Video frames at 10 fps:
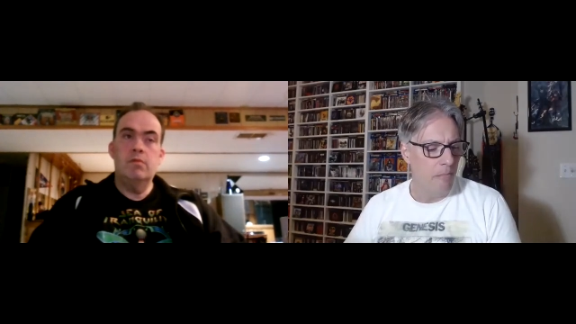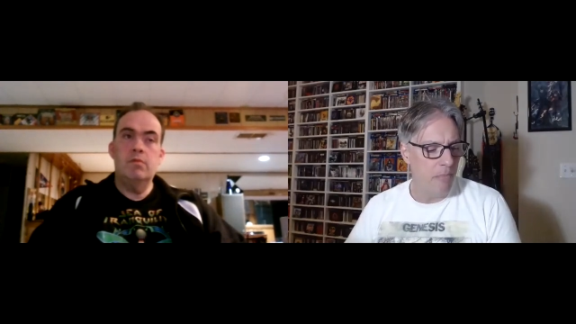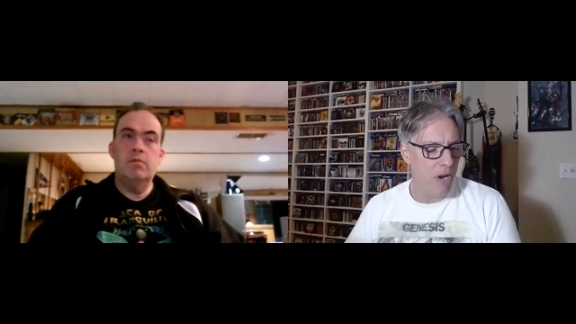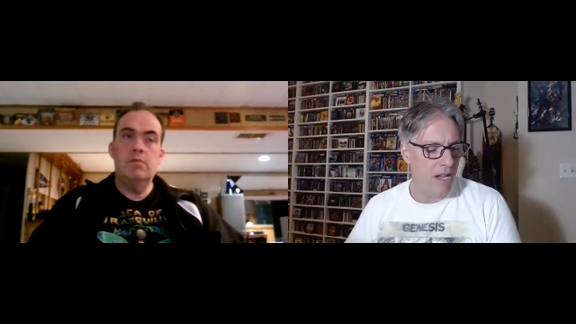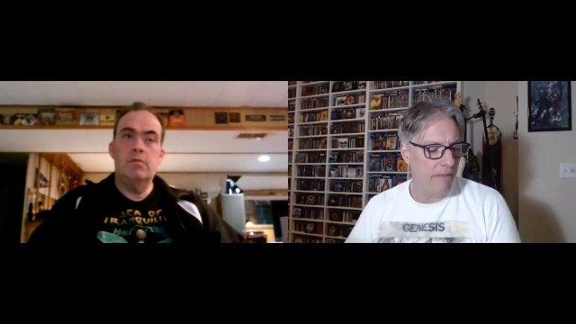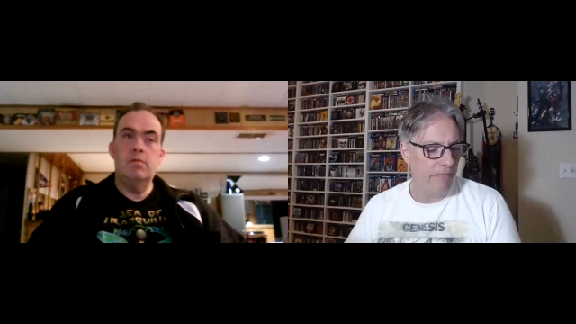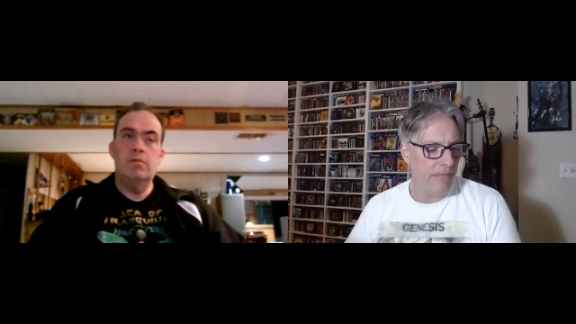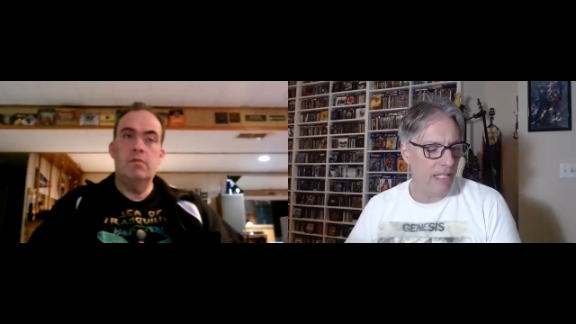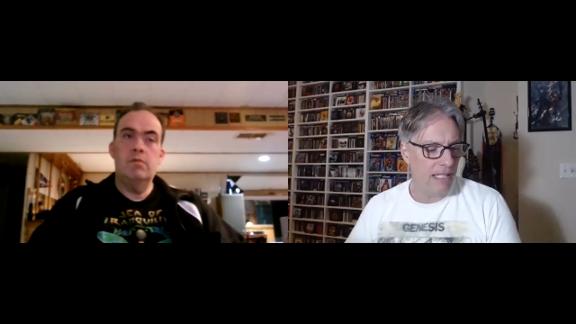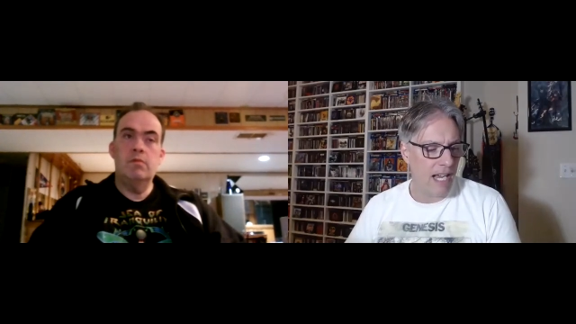Speaker 1: But
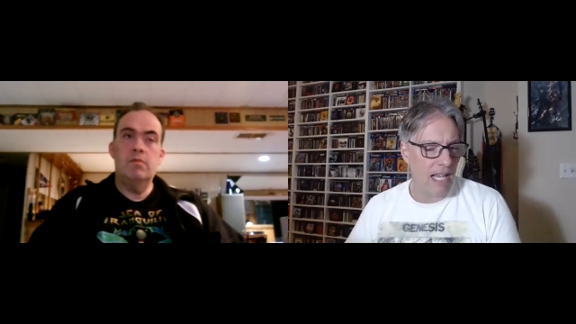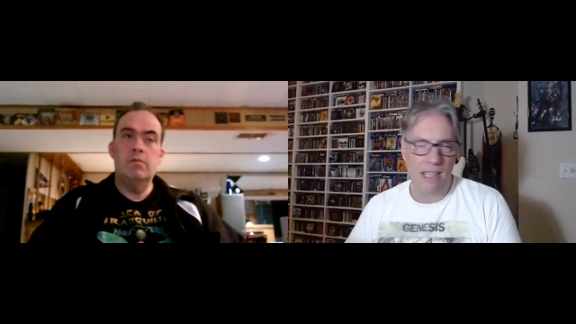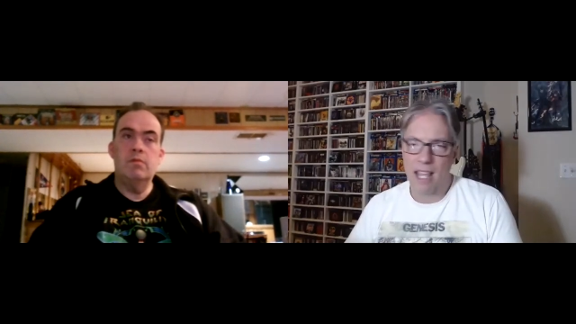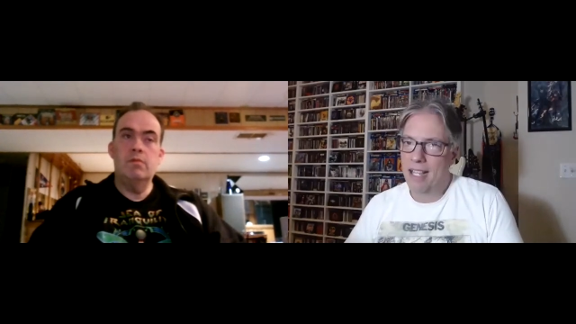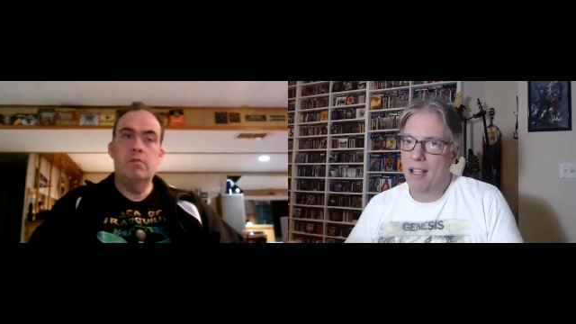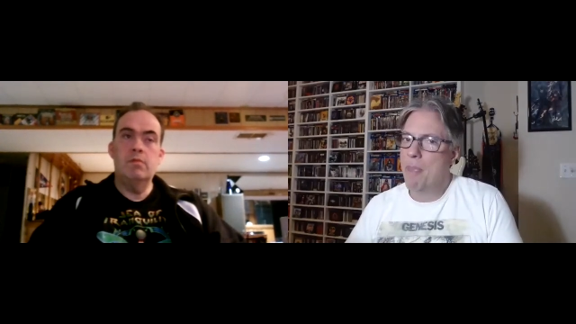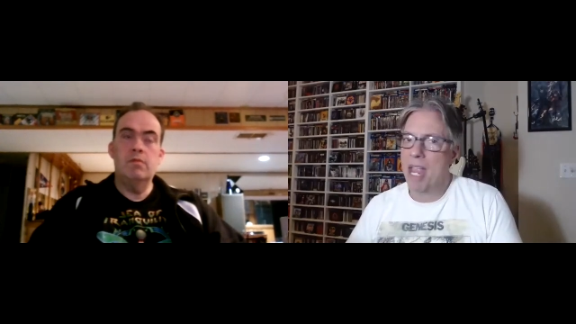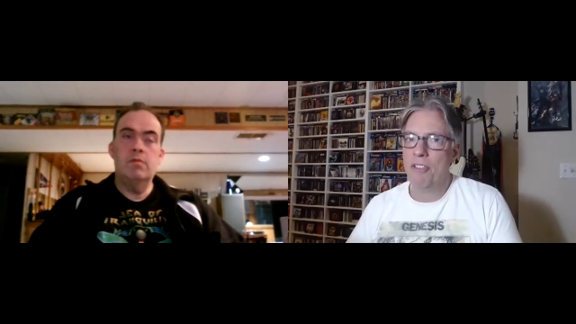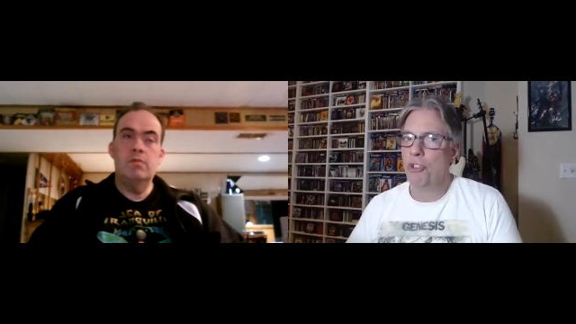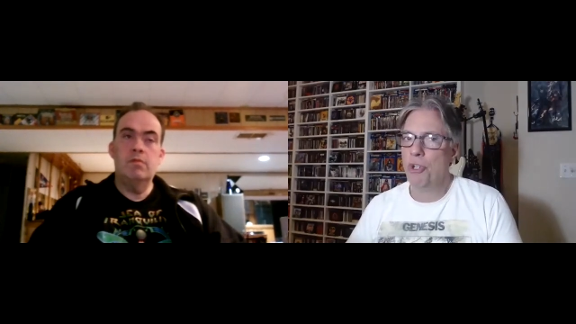I like a
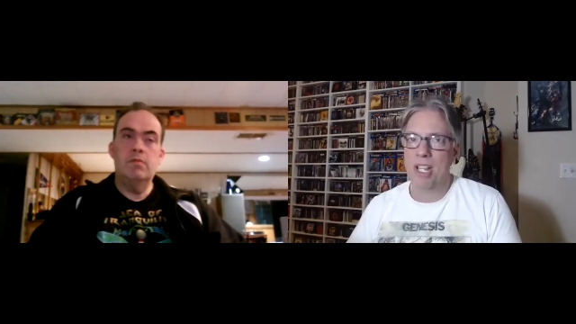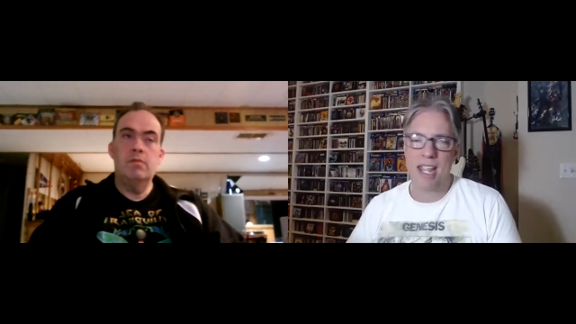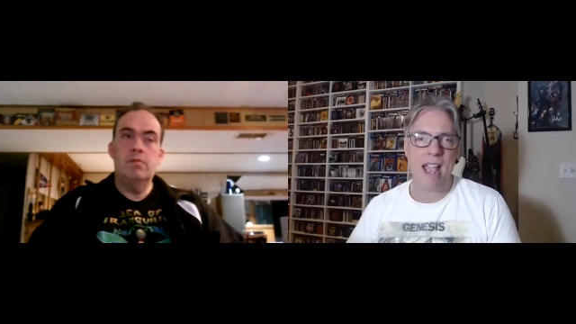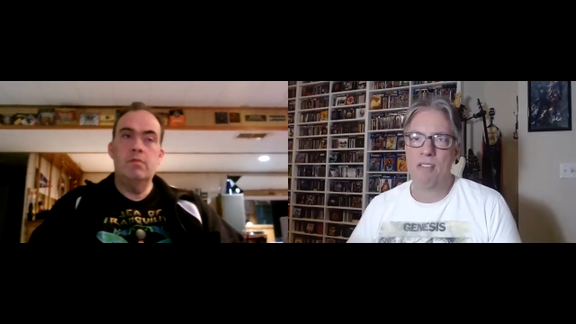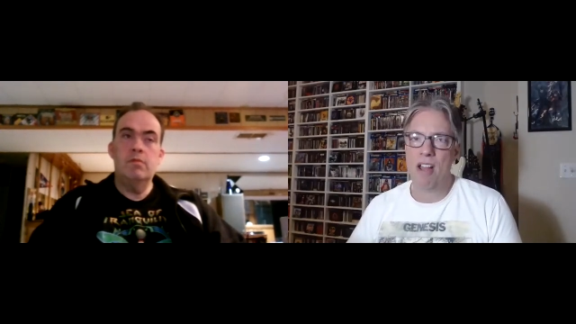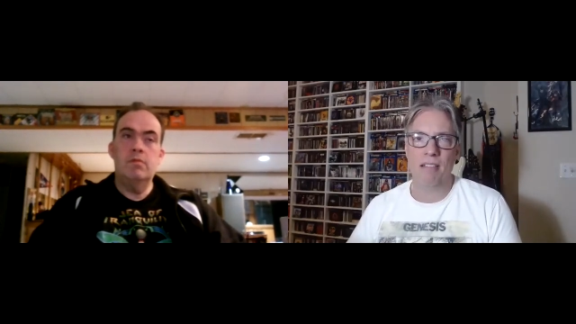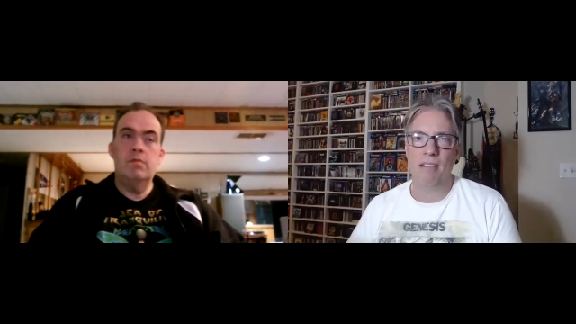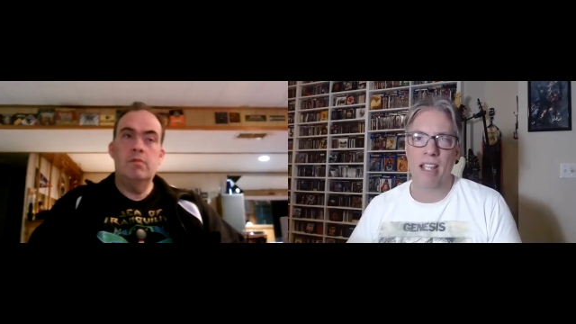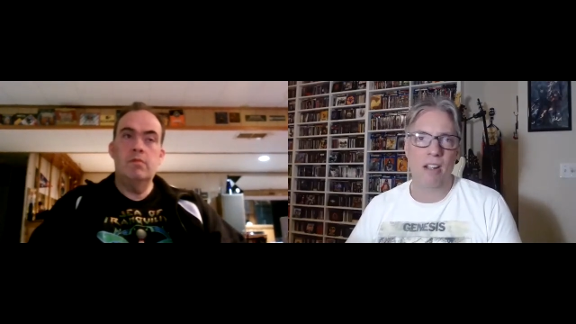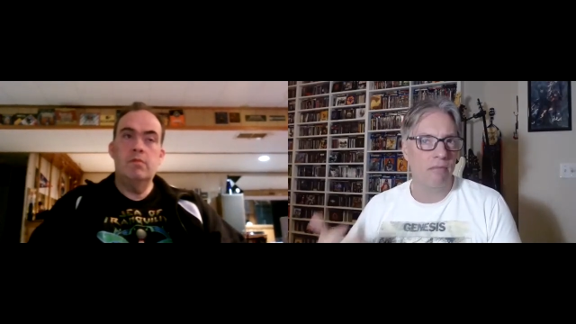band that you can count on,
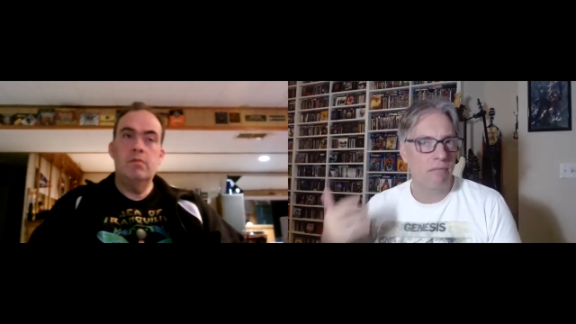like